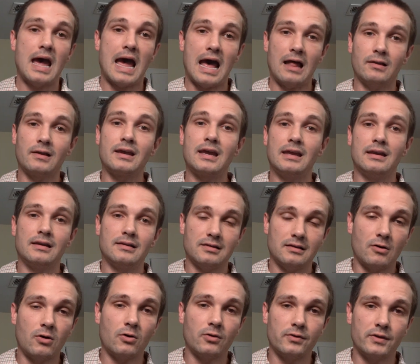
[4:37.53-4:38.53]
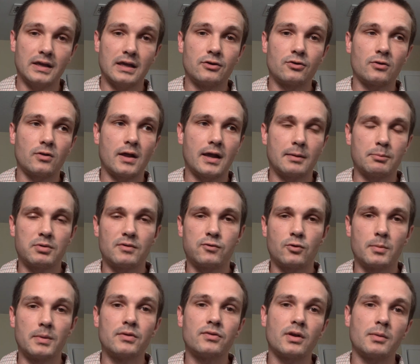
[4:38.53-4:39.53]
allocating to all the underlying
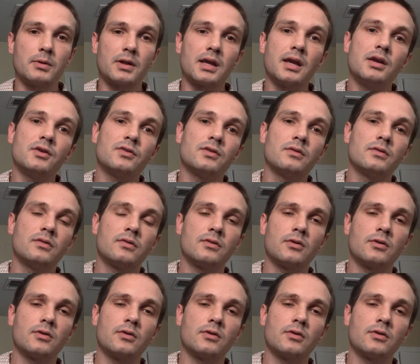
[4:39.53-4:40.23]
performance obligations.